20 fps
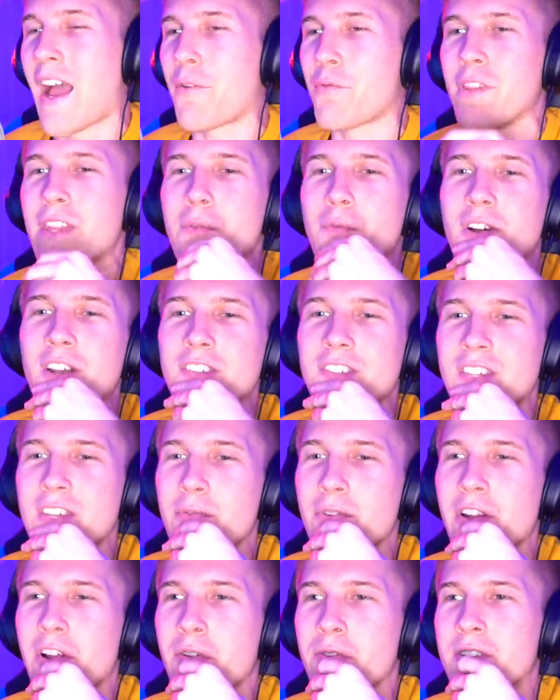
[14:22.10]
I really want to see
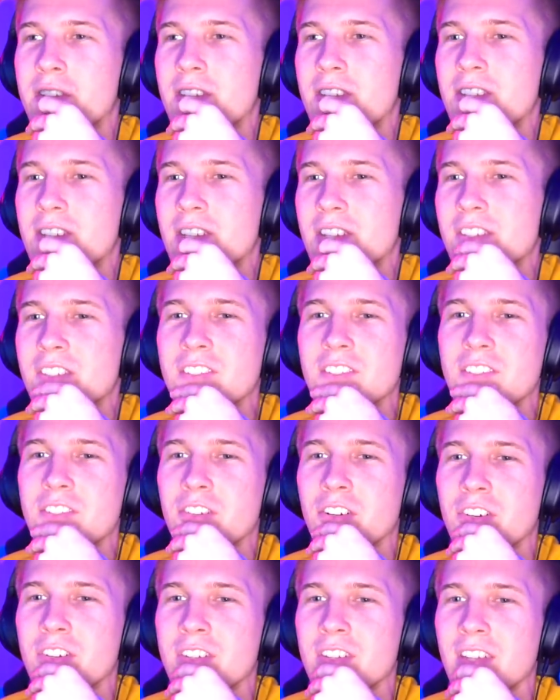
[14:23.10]
what Odysseus'
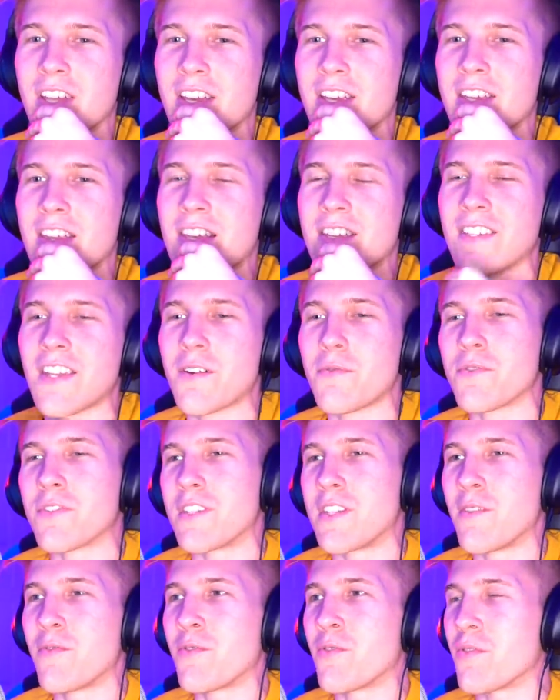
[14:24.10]
start is like. They said it
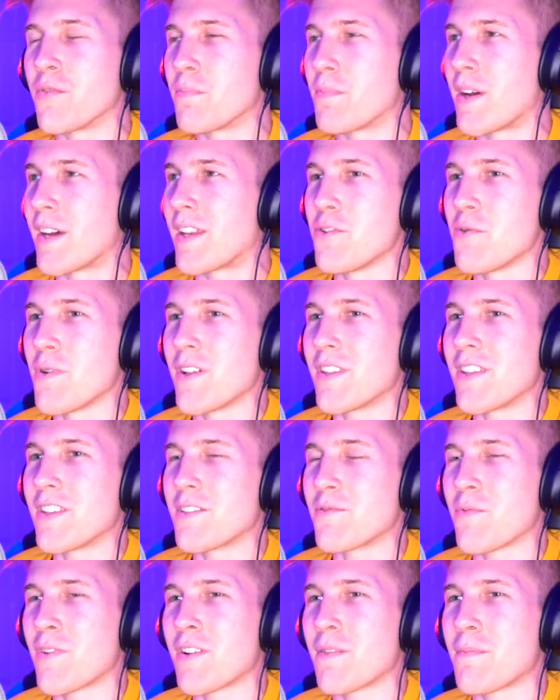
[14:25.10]
was difficult, but who
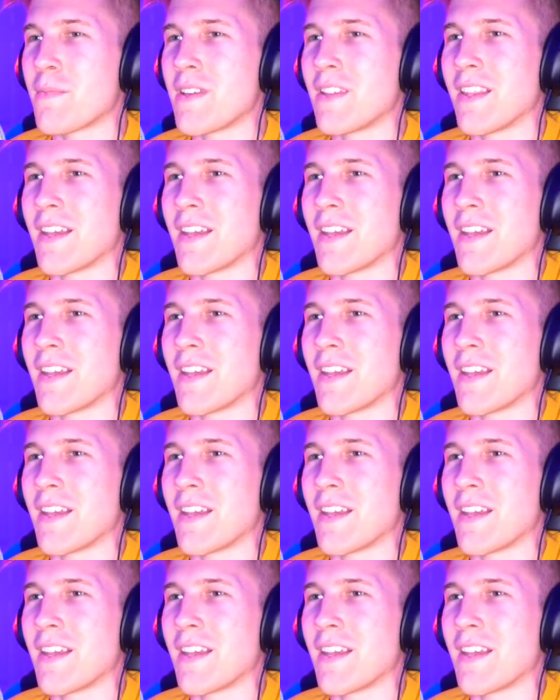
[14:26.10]
doesn't want to be